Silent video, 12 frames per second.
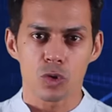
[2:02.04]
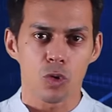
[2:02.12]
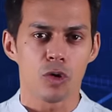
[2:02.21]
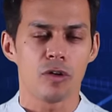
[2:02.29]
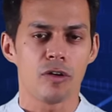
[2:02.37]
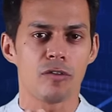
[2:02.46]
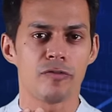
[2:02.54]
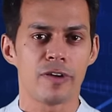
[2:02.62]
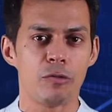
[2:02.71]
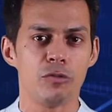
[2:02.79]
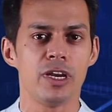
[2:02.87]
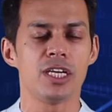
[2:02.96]
core
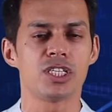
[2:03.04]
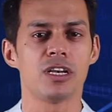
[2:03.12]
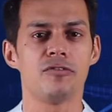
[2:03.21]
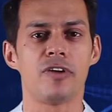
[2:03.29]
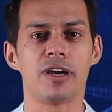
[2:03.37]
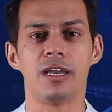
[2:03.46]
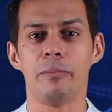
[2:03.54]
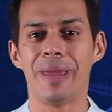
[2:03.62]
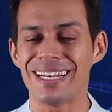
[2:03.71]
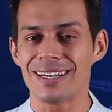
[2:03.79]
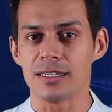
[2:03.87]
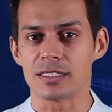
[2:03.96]
foundational
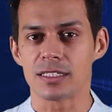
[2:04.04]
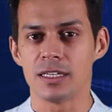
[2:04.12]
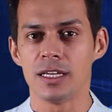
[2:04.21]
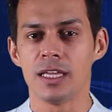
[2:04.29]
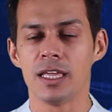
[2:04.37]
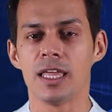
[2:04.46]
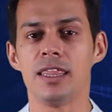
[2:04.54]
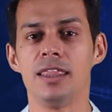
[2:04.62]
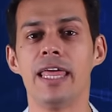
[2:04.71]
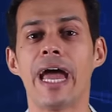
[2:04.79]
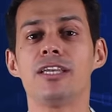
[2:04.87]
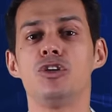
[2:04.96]
fundamentals
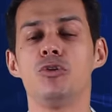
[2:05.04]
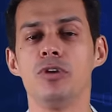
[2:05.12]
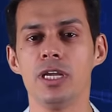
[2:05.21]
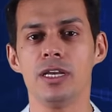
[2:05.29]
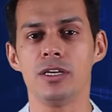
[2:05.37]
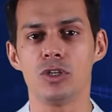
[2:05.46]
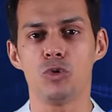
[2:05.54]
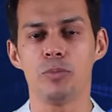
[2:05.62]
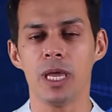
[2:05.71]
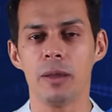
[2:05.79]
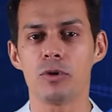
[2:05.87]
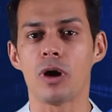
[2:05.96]
that you need to
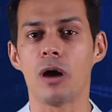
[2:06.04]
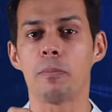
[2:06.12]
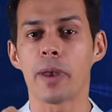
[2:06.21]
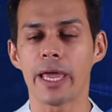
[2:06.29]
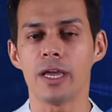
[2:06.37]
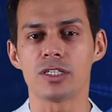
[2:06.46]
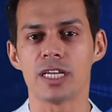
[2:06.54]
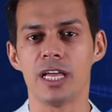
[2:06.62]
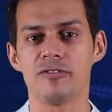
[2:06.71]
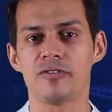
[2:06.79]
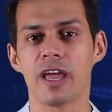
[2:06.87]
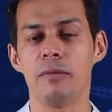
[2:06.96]
be able to apply
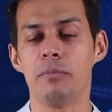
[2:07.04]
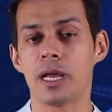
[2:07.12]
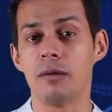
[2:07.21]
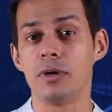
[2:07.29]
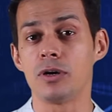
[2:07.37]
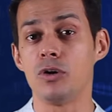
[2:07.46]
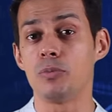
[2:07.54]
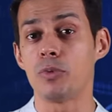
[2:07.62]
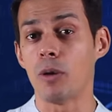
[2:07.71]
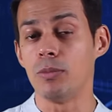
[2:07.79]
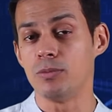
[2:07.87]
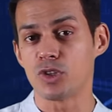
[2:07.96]
yourself and become a good
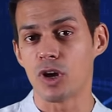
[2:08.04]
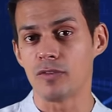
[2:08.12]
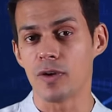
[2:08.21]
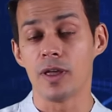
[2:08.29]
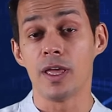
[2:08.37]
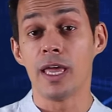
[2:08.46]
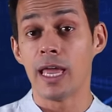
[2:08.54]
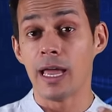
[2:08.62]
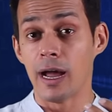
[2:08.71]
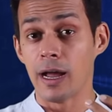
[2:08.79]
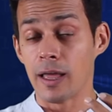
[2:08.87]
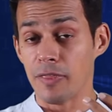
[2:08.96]
problem solver.
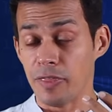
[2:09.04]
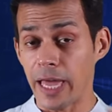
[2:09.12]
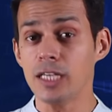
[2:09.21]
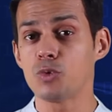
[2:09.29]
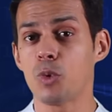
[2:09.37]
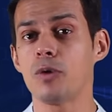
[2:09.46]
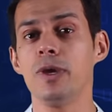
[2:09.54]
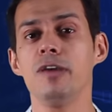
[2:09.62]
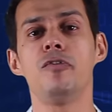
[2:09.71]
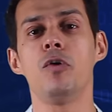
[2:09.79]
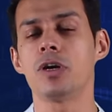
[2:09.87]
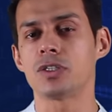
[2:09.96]
That is what we
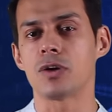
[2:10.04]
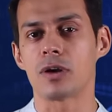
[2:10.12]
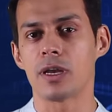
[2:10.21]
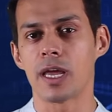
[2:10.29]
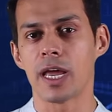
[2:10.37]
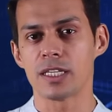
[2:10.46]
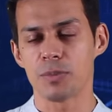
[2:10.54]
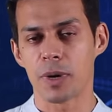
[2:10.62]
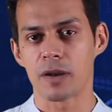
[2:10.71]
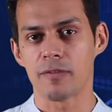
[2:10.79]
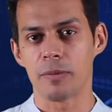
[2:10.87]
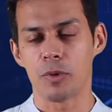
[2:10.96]
focus on as
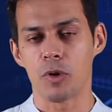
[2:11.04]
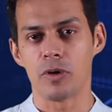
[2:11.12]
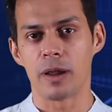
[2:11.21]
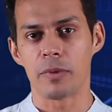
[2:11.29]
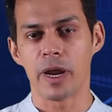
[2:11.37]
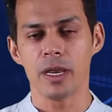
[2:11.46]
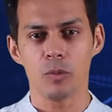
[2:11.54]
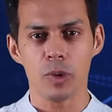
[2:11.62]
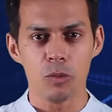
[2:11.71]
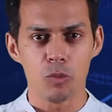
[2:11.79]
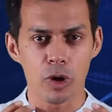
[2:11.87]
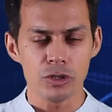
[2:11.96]
part of our program, right?
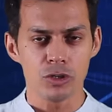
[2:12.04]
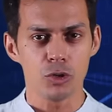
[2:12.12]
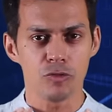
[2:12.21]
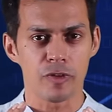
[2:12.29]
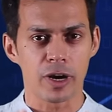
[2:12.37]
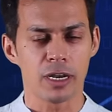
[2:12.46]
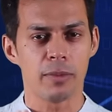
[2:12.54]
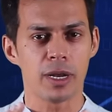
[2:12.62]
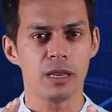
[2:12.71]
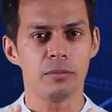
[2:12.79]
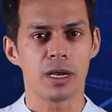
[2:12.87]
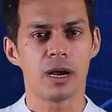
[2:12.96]
We want you to
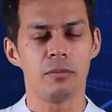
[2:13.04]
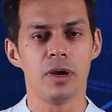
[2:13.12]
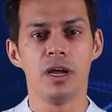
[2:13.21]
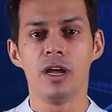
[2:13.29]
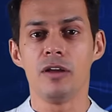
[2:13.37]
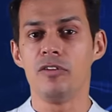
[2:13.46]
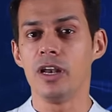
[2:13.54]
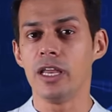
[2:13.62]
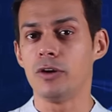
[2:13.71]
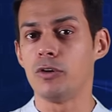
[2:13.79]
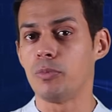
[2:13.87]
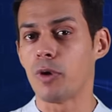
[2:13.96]
fundamentally become
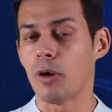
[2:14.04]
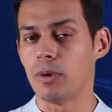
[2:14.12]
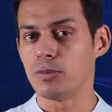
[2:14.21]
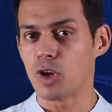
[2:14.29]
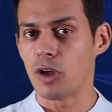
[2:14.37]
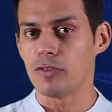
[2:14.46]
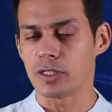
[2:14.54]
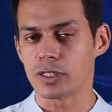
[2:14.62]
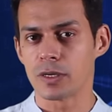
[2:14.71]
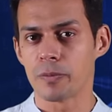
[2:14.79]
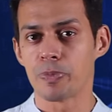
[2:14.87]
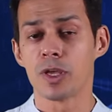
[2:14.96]
really good problem
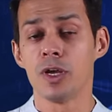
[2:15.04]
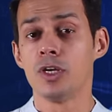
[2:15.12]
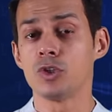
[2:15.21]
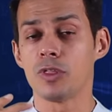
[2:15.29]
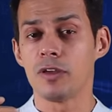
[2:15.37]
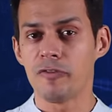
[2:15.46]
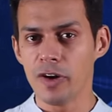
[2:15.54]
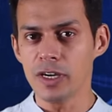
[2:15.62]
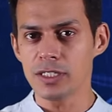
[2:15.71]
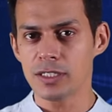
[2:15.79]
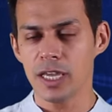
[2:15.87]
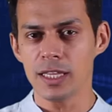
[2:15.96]
solvers. So the
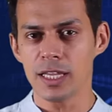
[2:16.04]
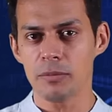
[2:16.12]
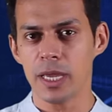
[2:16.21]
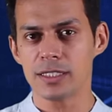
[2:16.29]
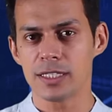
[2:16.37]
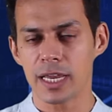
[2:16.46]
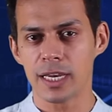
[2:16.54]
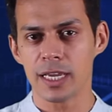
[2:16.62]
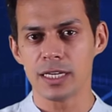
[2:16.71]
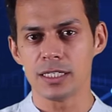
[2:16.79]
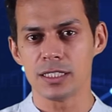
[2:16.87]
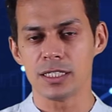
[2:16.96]
first thing that makes
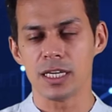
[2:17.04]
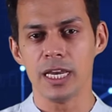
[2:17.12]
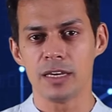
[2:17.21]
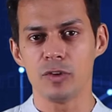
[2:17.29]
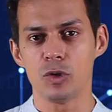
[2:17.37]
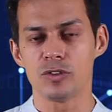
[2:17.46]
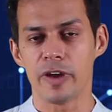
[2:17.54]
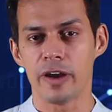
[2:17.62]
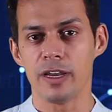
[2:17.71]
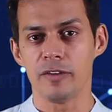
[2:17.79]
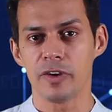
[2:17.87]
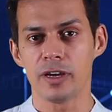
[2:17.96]
technical interviews
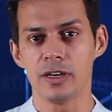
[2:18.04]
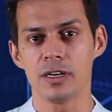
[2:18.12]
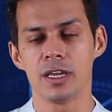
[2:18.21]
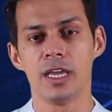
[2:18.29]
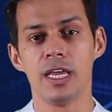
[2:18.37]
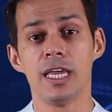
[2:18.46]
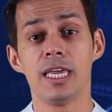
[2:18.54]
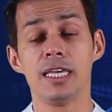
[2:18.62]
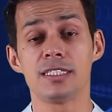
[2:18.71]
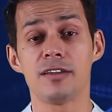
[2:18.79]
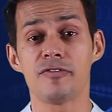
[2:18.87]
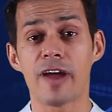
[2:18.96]
very difficult
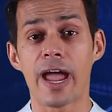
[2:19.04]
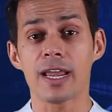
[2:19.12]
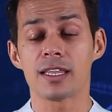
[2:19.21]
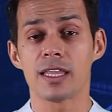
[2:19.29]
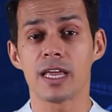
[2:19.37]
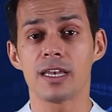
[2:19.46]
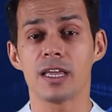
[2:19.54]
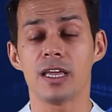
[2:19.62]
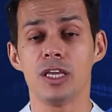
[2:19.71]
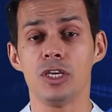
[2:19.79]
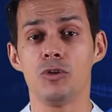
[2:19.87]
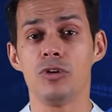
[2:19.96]
is the fact that
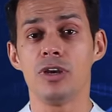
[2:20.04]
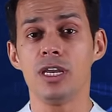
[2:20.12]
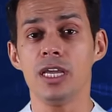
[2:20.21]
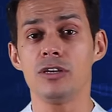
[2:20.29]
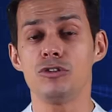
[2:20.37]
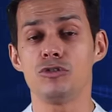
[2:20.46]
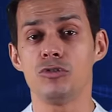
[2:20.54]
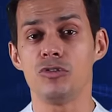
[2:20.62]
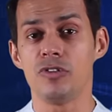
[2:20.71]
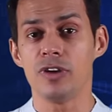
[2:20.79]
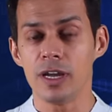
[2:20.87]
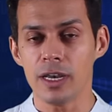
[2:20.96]
you need to
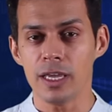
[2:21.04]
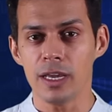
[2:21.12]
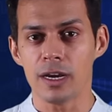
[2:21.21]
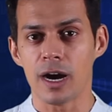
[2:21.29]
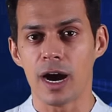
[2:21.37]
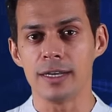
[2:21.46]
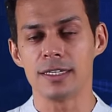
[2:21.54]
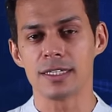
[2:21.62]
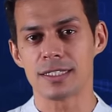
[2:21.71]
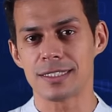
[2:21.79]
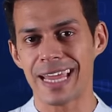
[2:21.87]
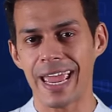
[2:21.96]
really
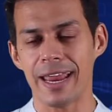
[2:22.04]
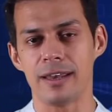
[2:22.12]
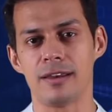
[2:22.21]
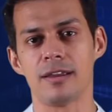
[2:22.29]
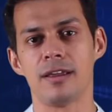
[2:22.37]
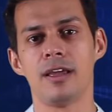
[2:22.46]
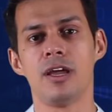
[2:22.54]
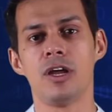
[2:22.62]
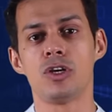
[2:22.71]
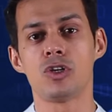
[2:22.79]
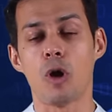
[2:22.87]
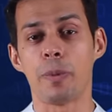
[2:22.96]
understand
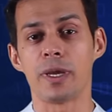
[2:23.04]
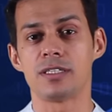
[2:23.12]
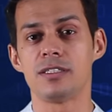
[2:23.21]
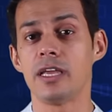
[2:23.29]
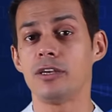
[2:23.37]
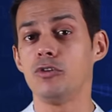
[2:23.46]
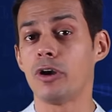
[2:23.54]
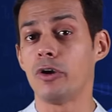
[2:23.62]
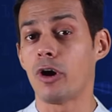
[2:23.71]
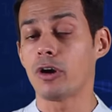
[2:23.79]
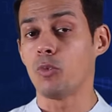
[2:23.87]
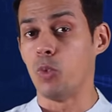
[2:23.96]
topics that you are
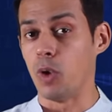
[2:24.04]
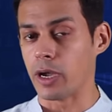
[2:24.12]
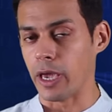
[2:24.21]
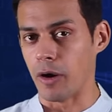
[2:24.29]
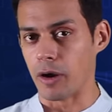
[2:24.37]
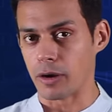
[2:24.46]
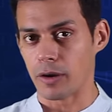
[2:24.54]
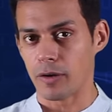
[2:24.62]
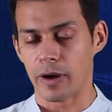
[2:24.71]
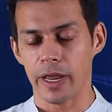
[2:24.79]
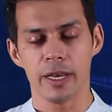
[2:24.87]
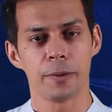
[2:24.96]
not working on,
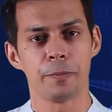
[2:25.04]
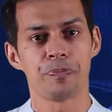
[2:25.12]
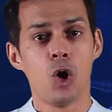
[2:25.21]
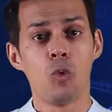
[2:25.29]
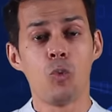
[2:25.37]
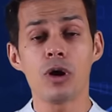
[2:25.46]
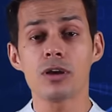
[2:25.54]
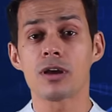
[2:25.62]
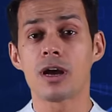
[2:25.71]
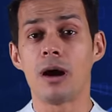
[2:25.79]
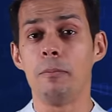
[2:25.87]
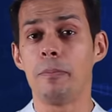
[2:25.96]
right?
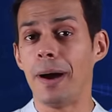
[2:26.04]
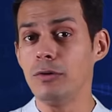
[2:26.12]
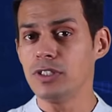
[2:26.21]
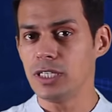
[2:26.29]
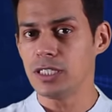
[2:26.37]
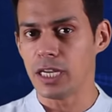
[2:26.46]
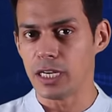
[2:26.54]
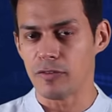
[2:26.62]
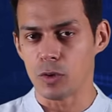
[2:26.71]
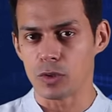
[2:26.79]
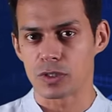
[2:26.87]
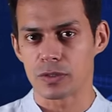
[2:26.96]
What compounds these
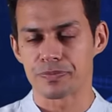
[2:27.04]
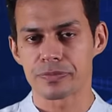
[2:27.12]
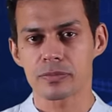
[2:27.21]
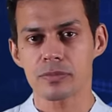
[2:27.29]
interviews